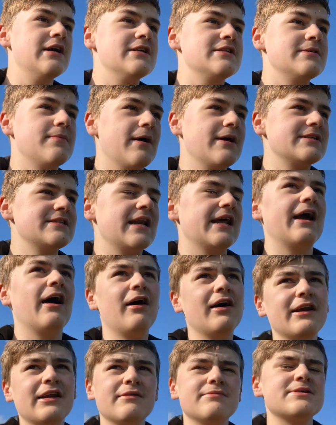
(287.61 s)
So basically
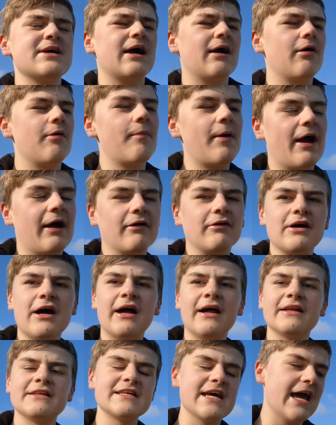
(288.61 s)
I nipped out about
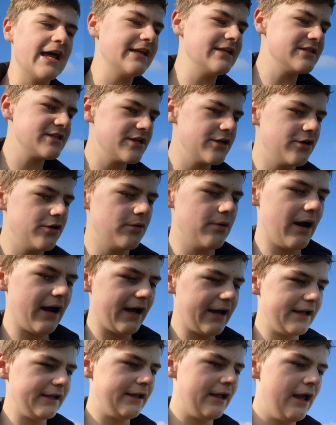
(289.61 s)
10 to
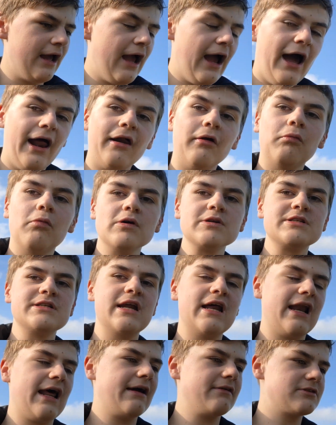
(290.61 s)
8, and I
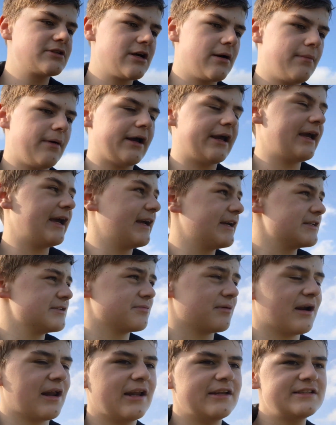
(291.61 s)
wasn't allowed to come back in, because
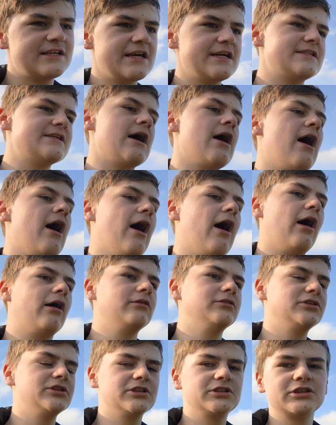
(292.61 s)
when I did, I
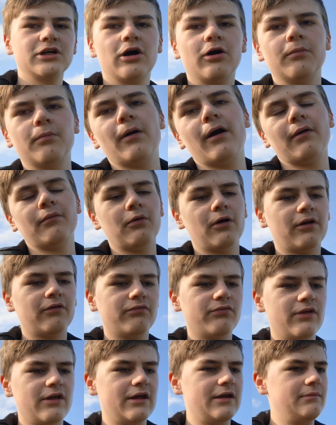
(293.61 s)
was just told by one
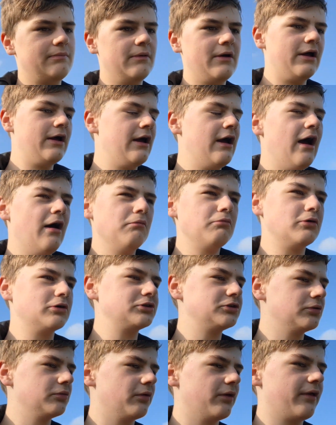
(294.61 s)
of the I'm not
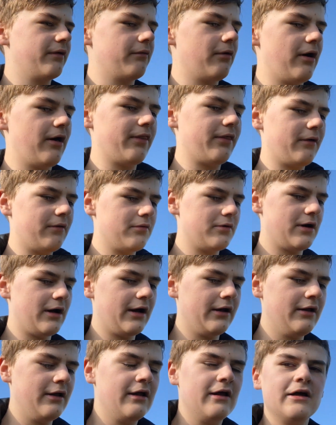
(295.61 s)
sure what they were. They
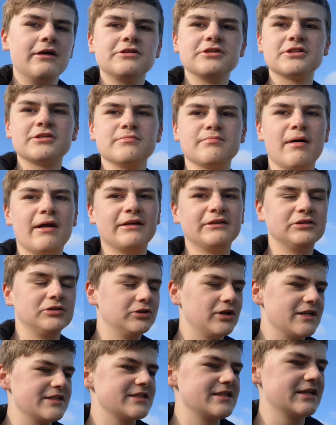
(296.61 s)
were just some men
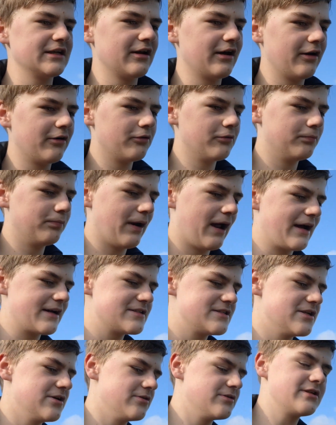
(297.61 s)
dressed in like all black
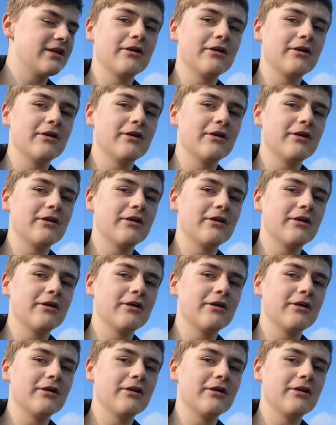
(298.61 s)
suits.